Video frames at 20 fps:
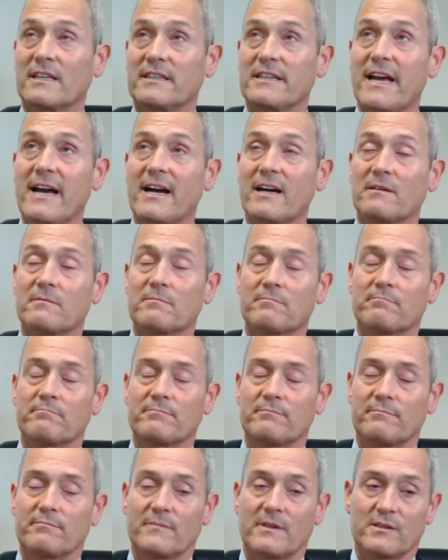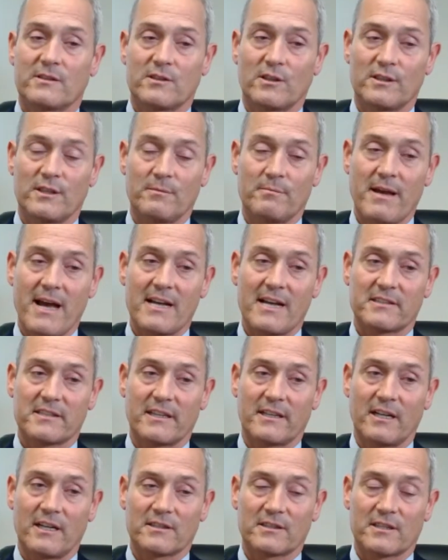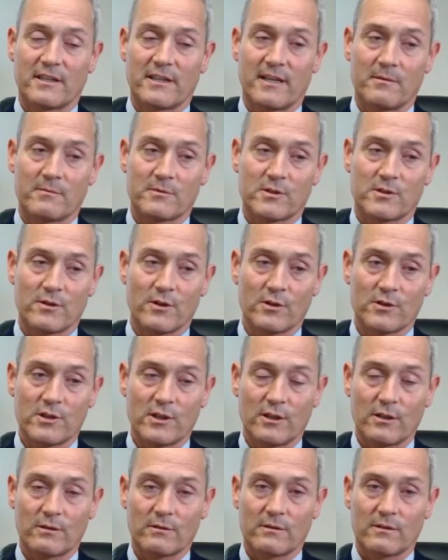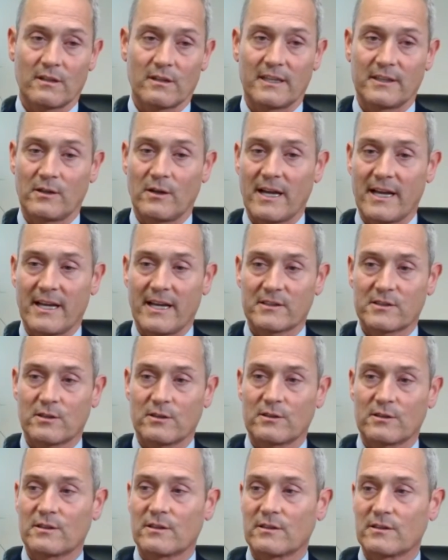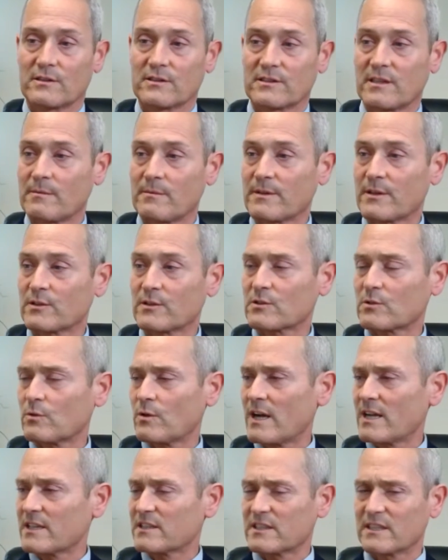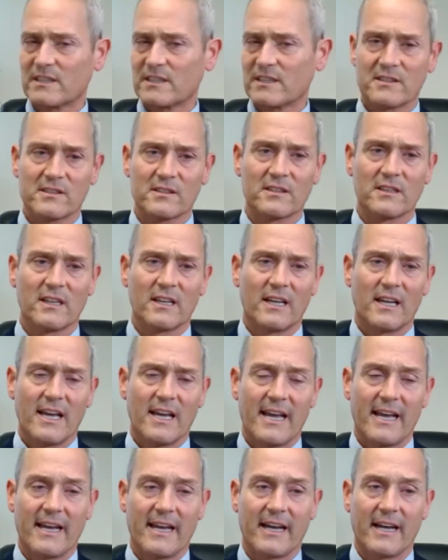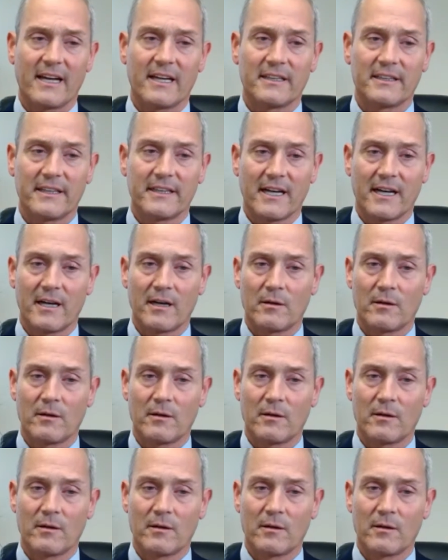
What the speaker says: yeah, so you pass that on to them. So those are, I know I answered some of those questions. And